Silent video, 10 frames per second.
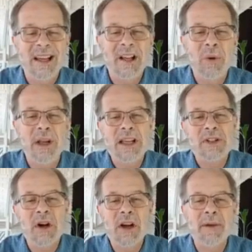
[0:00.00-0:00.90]
we can
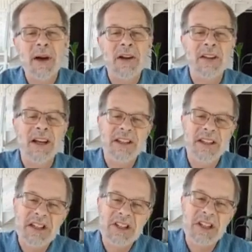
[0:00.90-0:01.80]
talk about
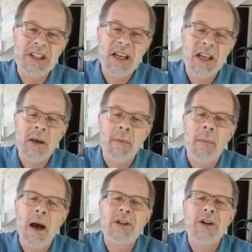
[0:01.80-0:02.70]
addition
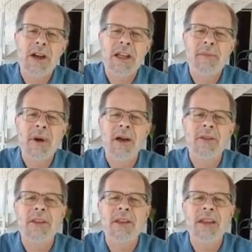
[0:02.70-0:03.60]
by talking
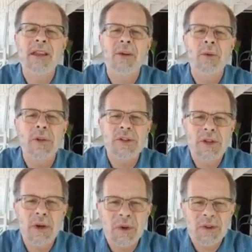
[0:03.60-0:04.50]
about the
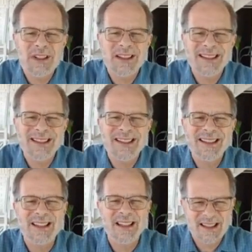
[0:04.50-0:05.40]
result,
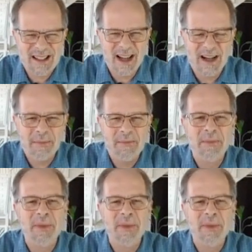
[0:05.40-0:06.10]
the sum.